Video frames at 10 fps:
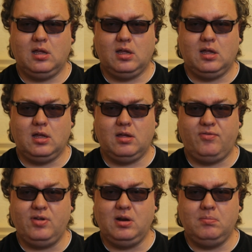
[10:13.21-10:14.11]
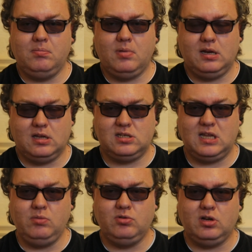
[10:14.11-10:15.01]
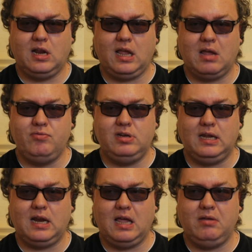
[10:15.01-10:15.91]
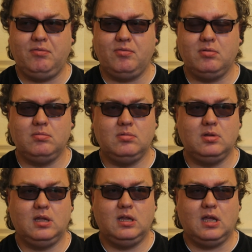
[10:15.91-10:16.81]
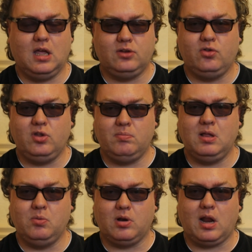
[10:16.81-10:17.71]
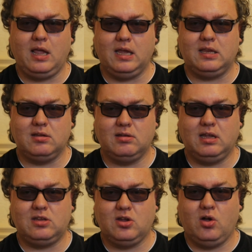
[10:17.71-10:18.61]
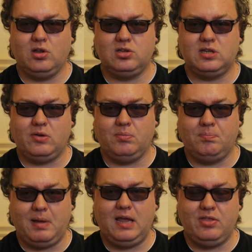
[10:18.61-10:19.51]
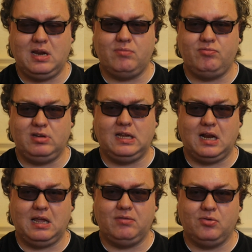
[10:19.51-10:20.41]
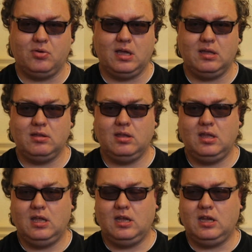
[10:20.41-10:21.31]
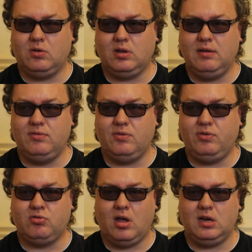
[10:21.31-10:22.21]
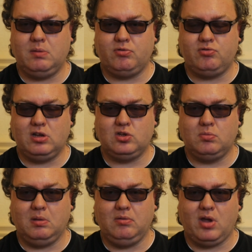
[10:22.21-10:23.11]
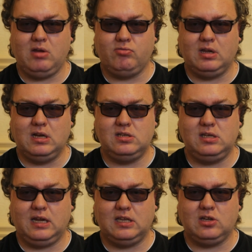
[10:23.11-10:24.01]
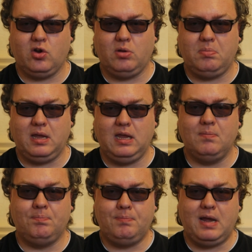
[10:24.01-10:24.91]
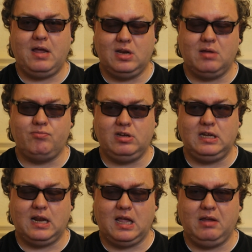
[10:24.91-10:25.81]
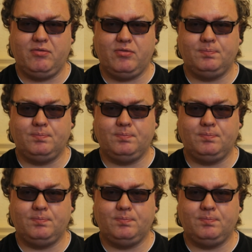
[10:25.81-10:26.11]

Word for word: uh, a film and it sounded like everyday life, I don't think people would like it. It's got to sound better than everyday life, okay? You know, even if you're trying to portray something very realistic, it's got to be better than everyday life.